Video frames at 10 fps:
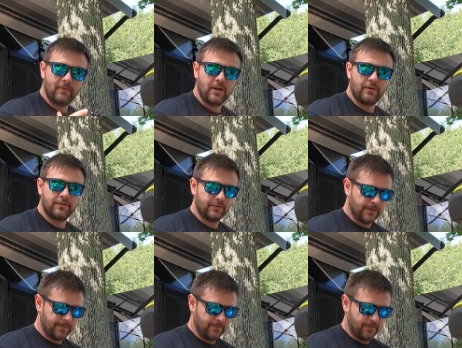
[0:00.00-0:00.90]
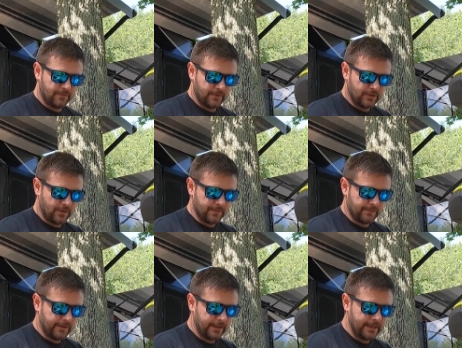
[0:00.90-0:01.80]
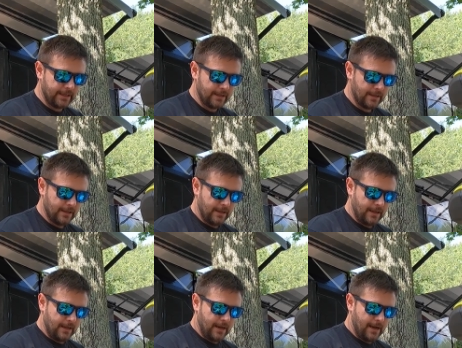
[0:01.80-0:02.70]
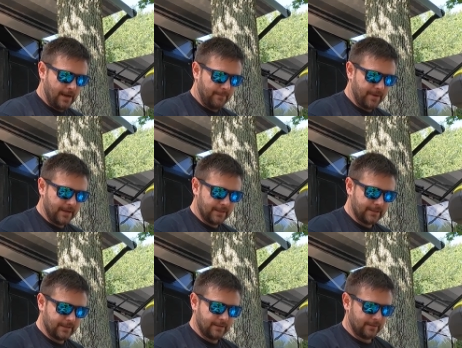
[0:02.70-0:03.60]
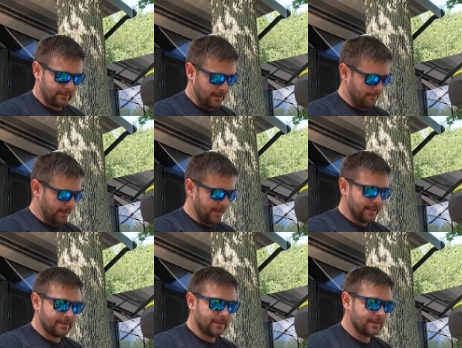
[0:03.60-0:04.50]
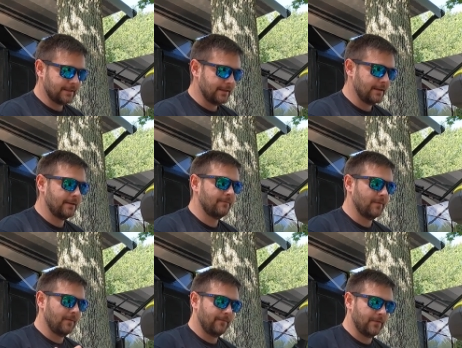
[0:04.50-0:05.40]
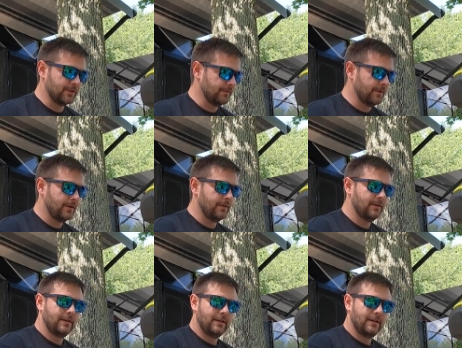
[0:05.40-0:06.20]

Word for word: you know do something when in terms of cleaning uh, because I'm liking this the first of all